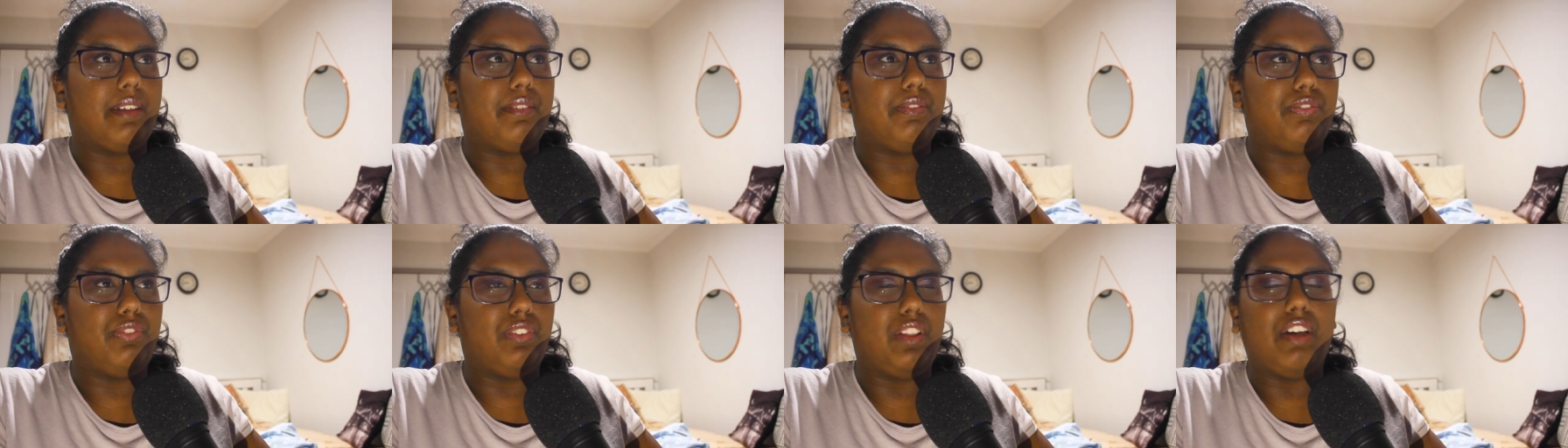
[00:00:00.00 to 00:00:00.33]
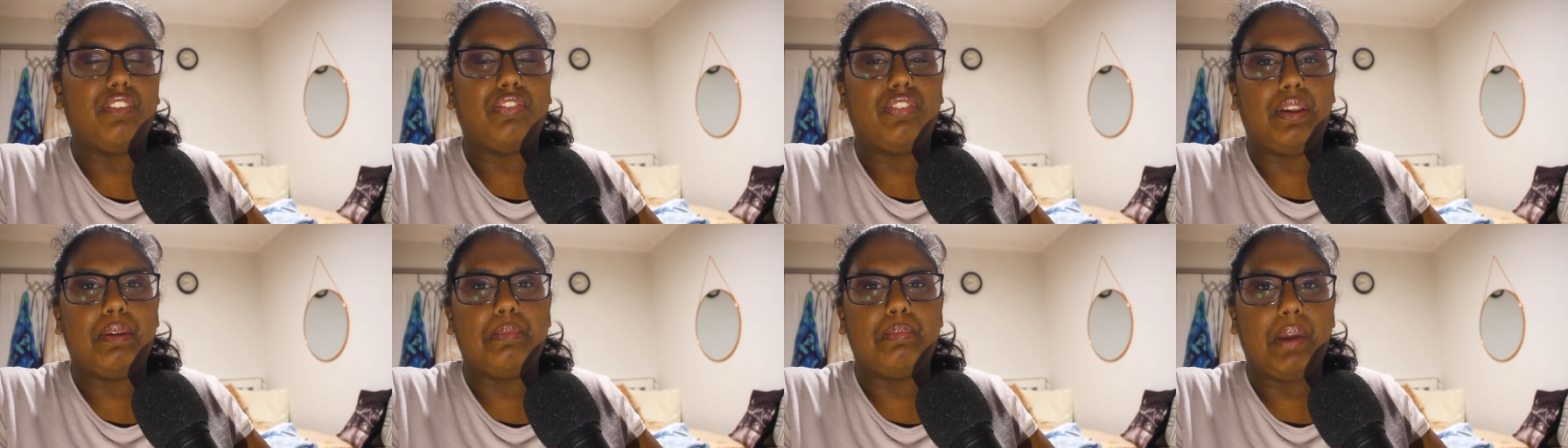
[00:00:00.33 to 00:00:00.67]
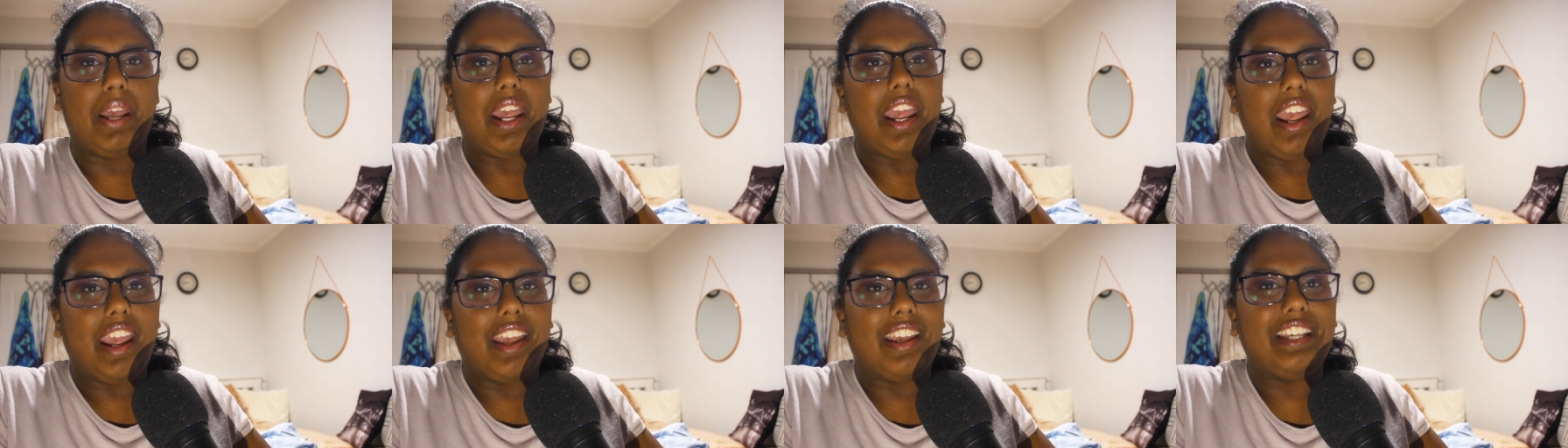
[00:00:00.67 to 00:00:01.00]
fluffy
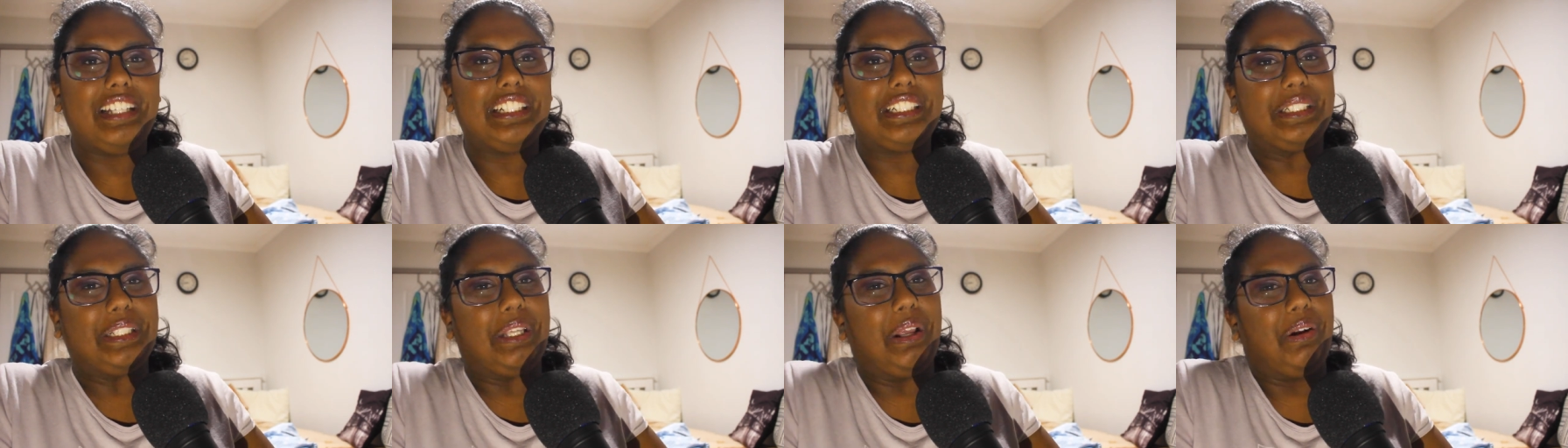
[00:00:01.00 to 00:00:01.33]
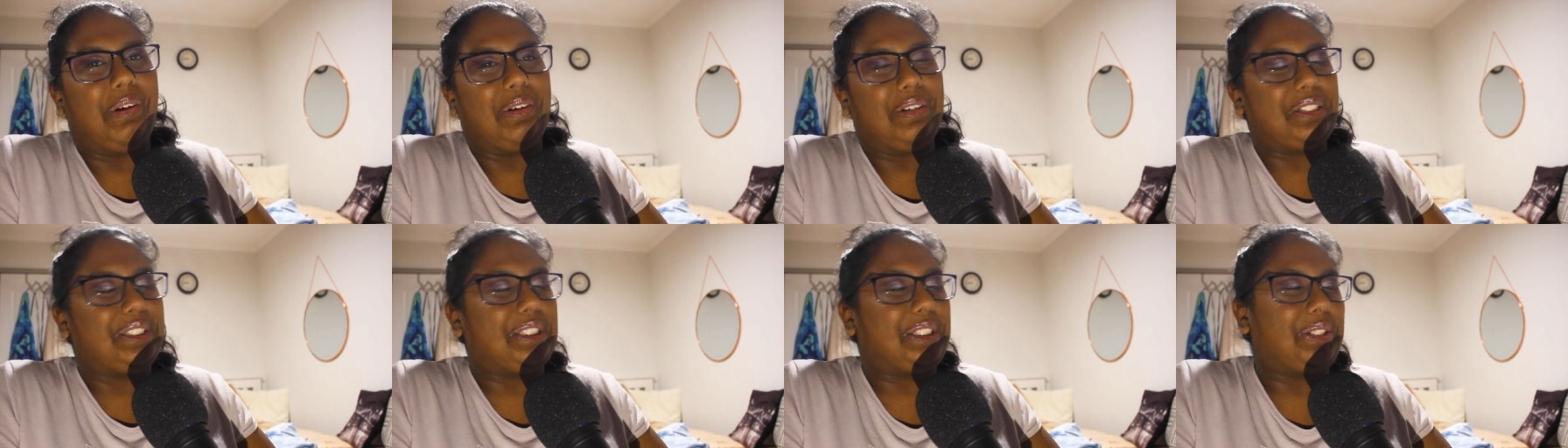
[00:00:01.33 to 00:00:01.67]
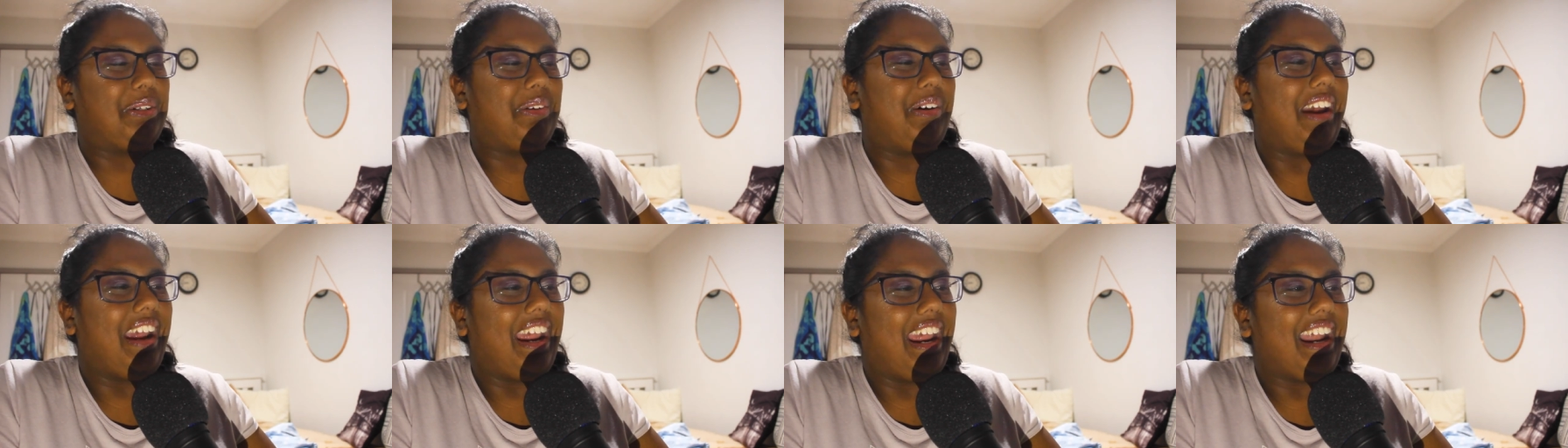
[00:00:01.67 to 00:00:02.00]
bear. He's so
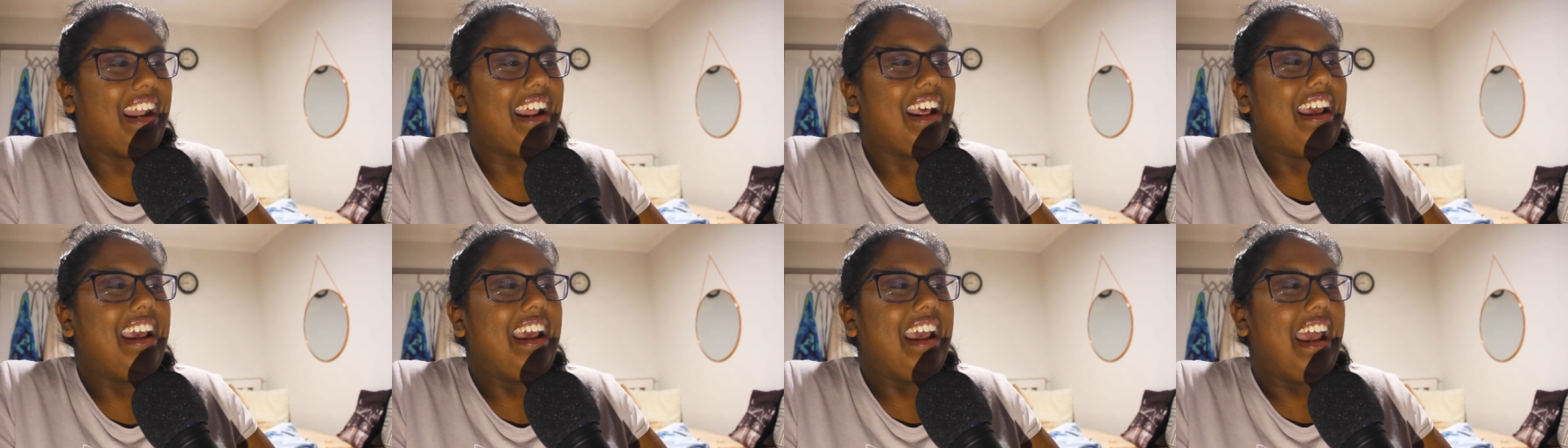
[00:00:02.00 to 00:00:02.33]
sweet.